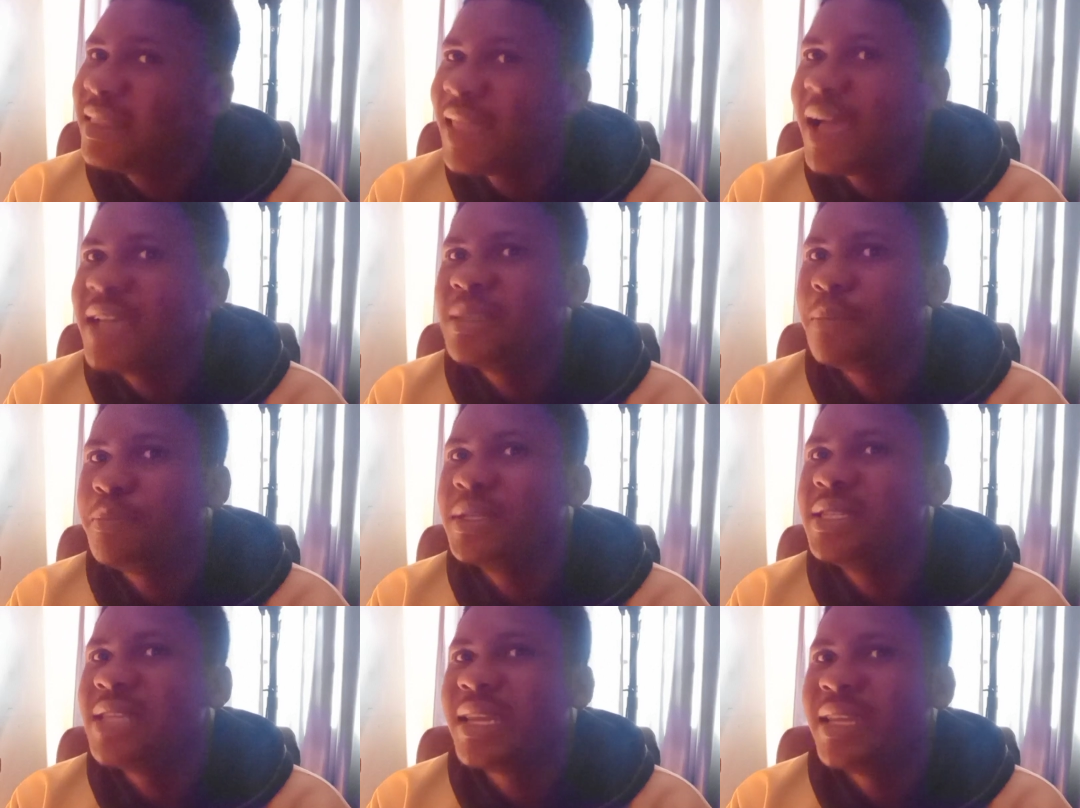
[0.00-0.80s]
That is the
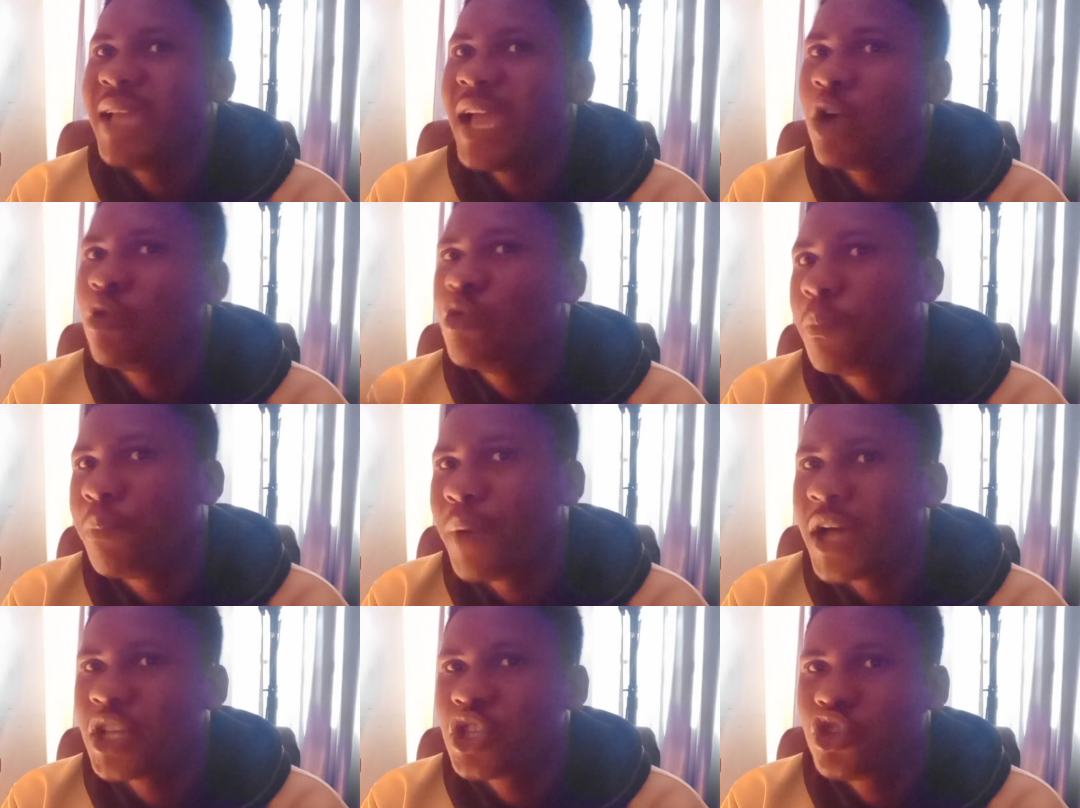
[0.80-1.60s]
place that the egg will
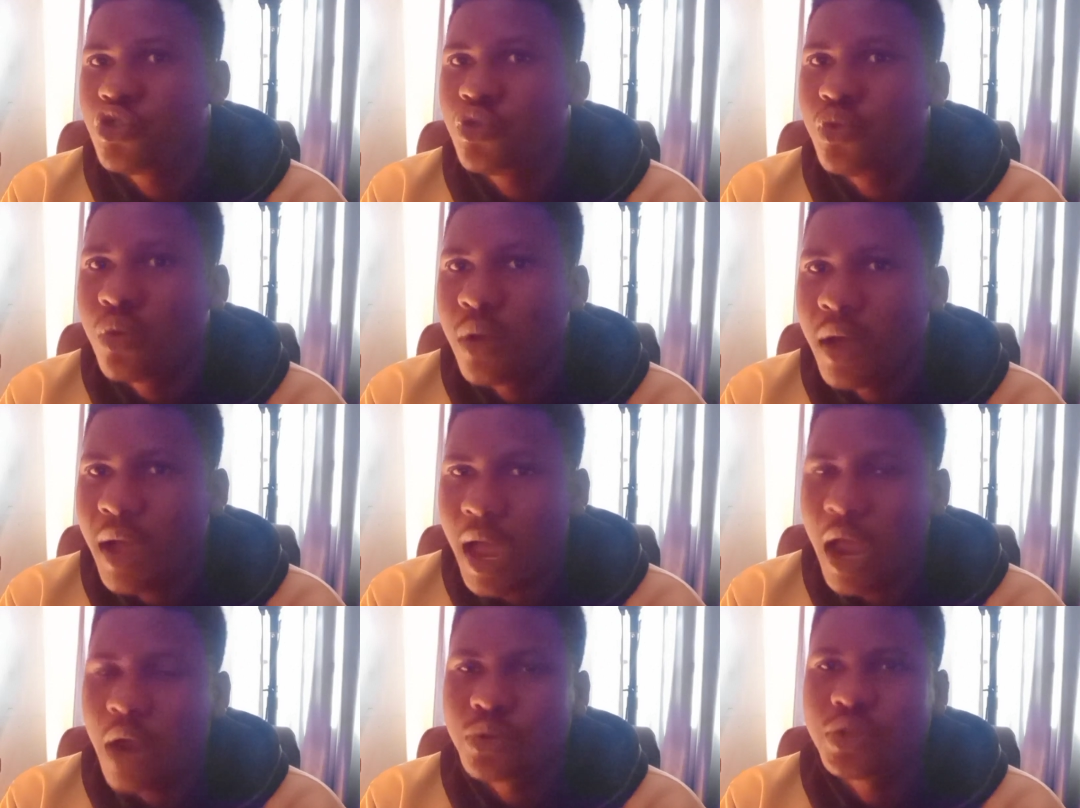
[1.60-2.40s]
pass through
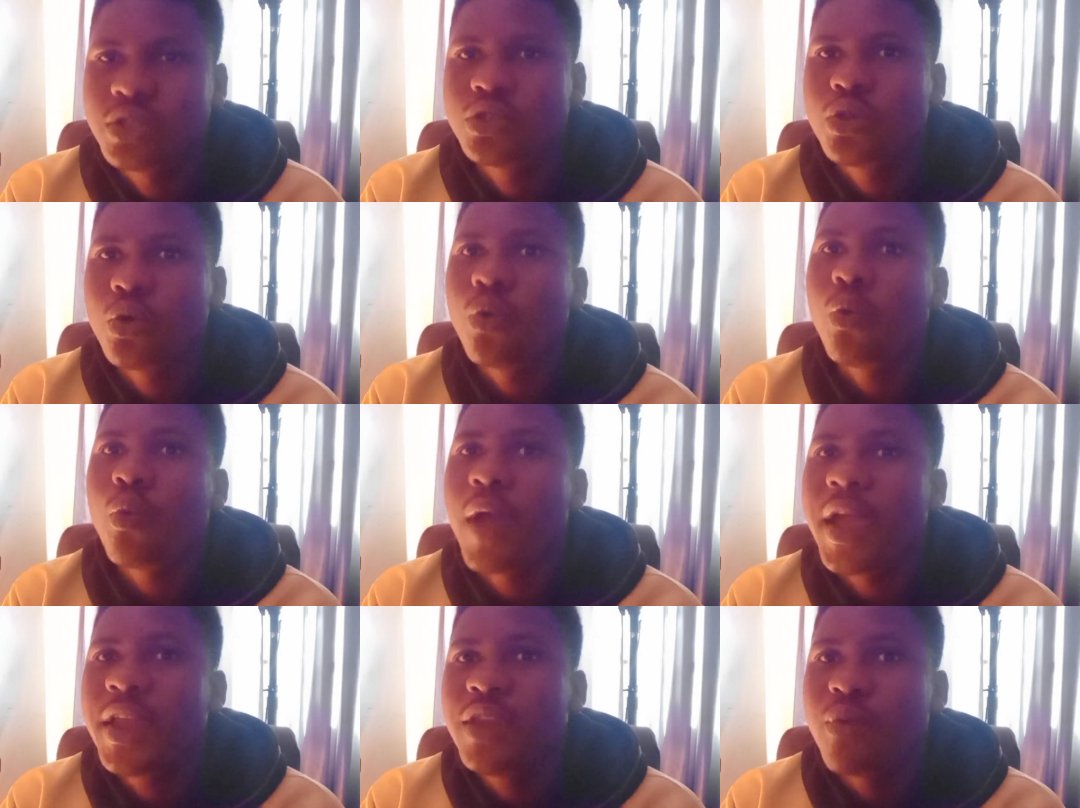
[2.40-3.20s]
out. So
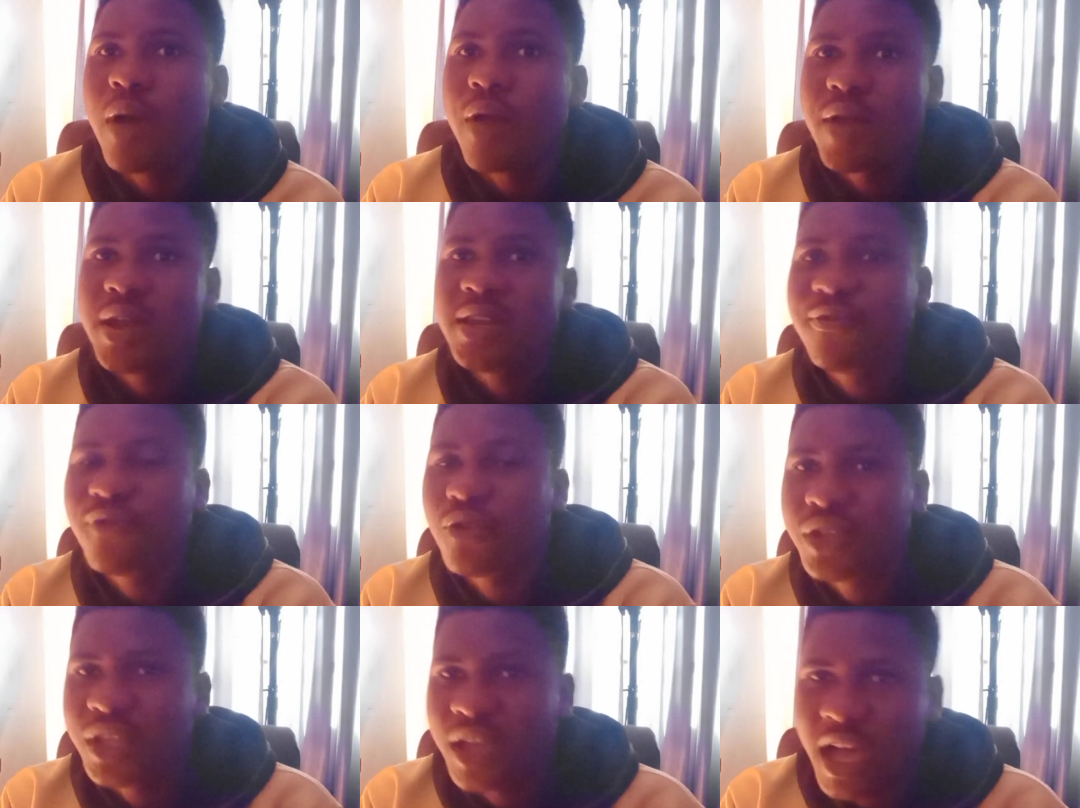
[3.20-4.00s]
when you are ready
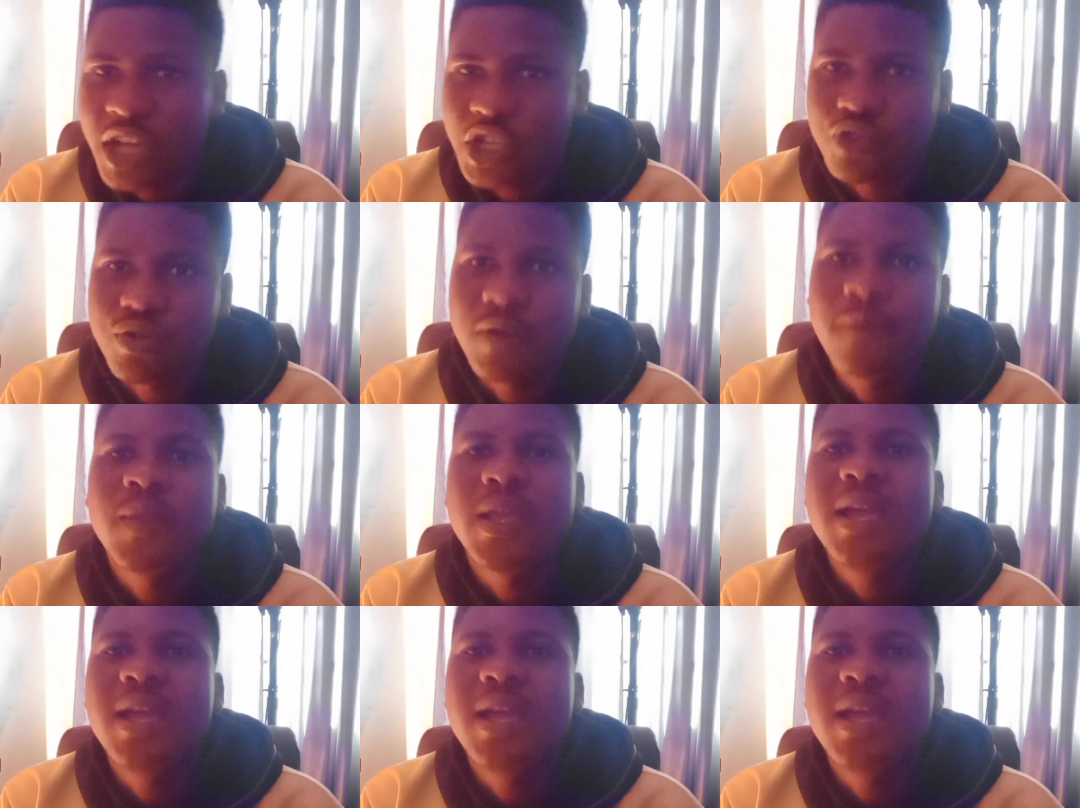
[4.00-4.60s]
for the hatchery.